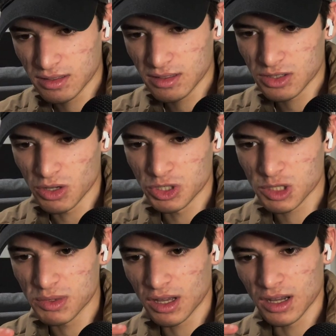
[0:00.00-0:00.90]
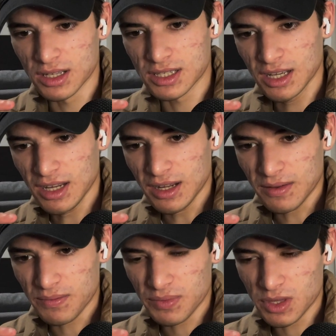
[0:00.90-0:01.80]
So just because
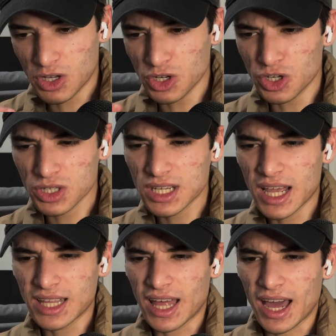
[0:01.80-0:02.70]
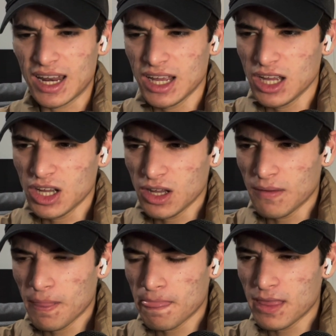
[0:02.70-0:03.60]
you're saying that
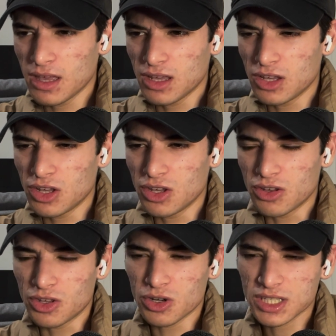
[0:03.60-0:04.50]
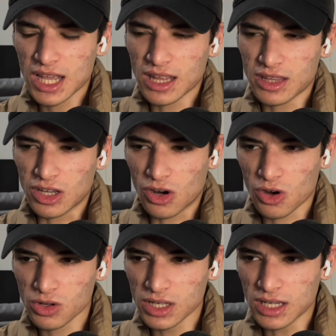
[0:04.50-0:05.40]
the
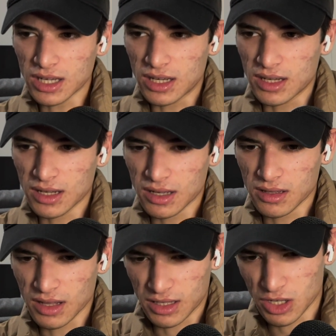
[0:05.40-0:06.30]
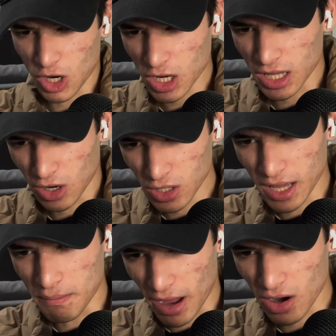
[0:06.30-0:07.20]
early
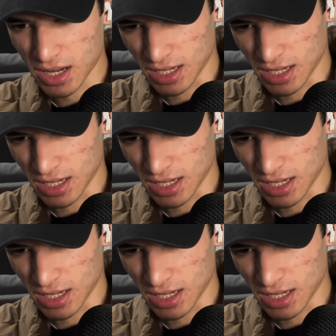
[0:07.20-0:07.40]
American